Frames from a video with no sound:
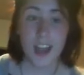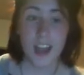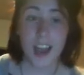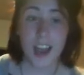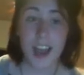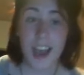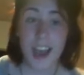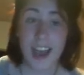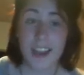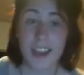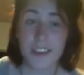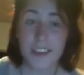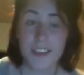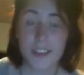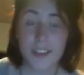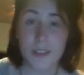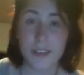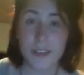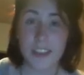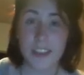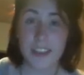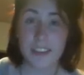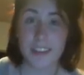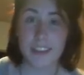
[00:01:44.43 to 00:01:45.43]
I just
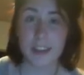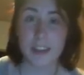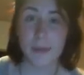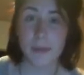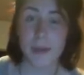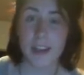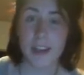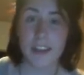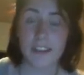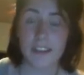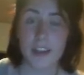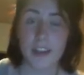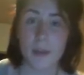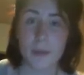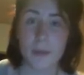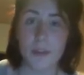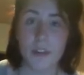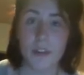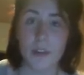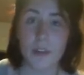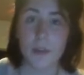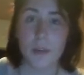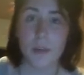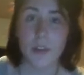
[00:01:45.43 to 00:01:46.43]
don't think it's going to be anytime
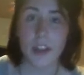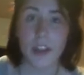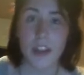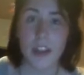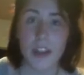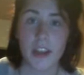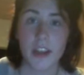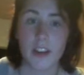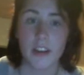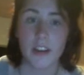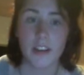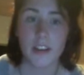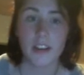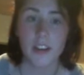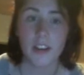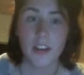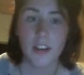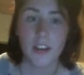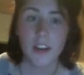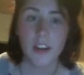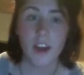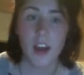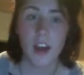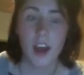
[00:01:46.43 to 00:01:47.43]
soon, and
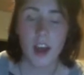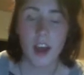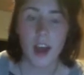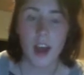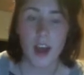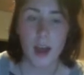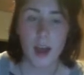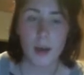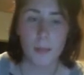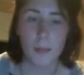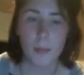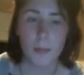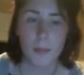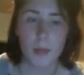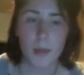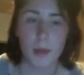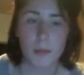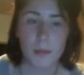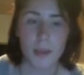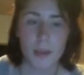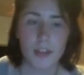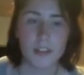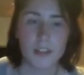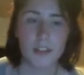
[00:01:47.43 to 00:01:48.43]
um, I
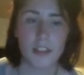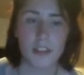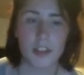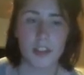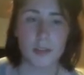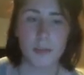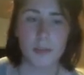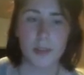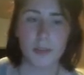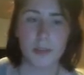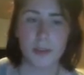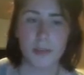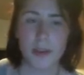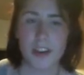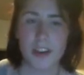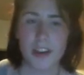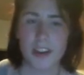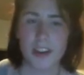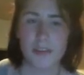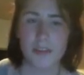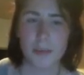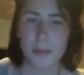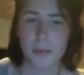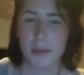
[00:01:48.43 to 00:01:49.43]
mean, humans might
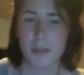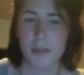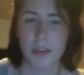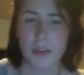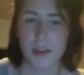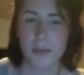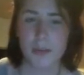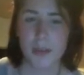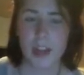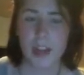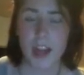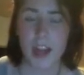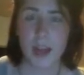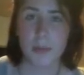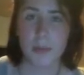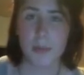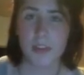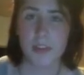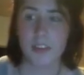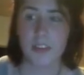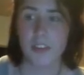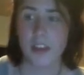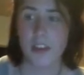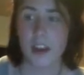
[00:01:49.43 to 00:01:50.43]
not even be around when it
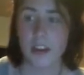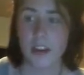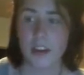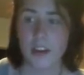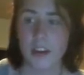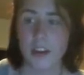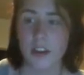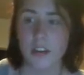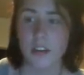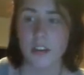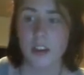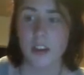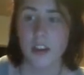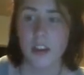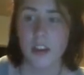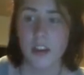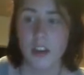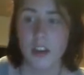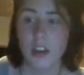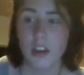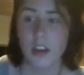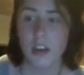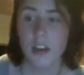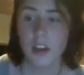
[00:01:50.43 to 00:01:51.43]
happens, I don't know.
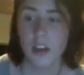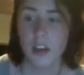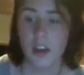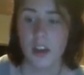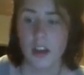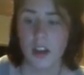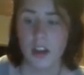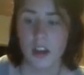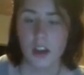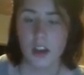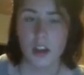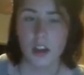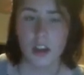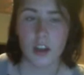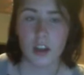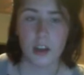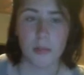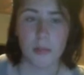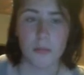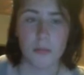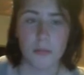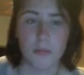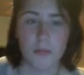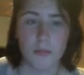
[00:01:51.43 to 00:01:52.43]
Um,